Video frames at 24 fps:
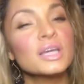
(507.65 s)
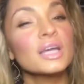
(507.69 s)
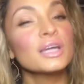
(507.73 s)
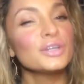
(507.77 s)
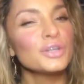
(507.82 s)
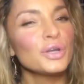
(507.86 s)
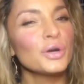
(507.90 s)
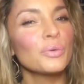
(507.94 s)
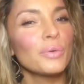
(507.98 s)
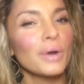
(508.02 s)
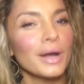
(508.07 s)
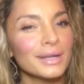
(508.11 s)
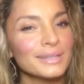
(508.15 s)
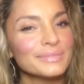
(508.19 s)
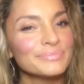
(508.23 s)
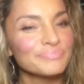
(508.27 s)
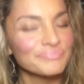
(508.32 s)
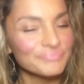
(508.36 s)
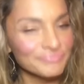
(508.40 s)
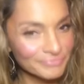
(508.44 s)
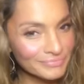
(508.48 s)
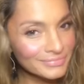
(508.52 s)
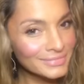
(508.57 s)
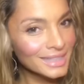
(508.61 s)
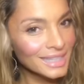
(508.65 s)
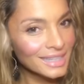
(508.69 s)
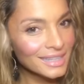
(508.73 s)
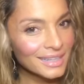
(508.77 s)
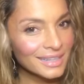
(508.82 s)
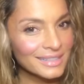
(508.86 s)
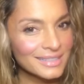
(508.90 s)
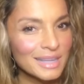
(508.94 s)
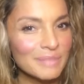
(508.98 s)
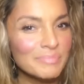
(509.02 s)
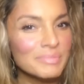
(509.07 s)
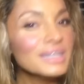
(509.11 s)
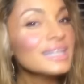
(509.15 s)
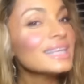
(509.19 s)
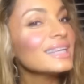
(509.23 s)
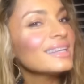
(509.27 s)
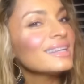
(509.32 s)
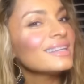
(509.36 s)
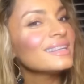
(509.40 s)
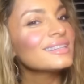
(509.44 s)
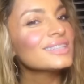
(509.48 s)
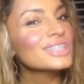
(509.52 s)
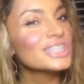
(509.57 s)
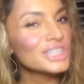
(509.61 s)
I know why. Because I've been
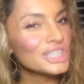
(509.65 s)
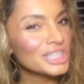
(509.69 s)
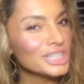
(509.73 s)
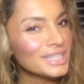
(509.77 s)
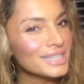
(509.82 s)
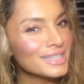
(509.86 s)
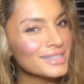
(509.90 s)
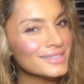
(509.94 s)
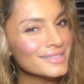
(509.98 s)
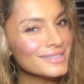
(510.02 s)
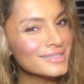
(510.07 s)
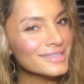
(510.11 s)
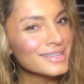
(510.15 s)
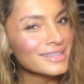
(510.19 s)
eating cheese,